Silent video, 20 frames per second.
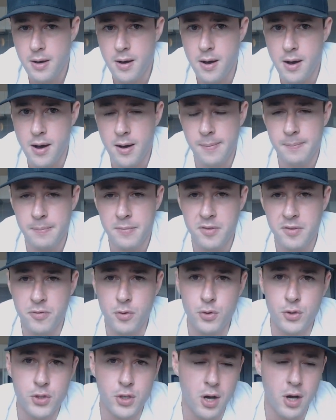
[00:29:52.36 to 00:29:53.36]
If
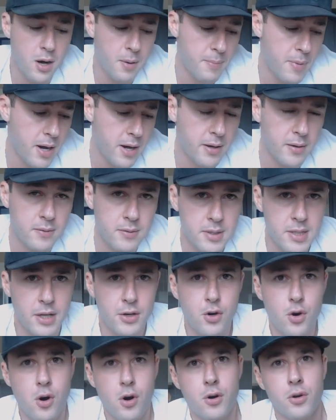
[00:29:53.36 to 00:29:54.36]
you saw my
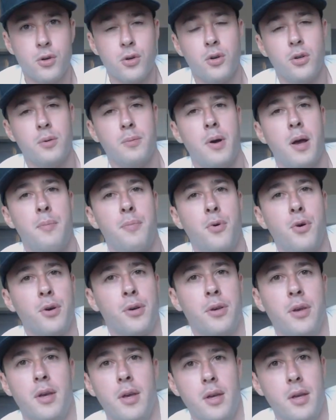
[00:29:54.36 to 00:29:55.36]
Tinder article, my
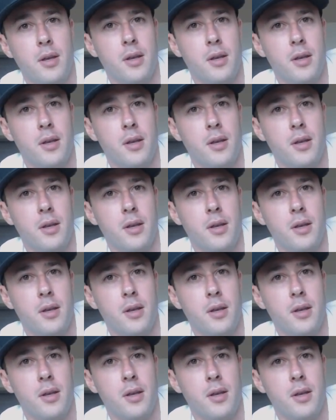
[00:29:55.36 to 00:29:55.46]
book,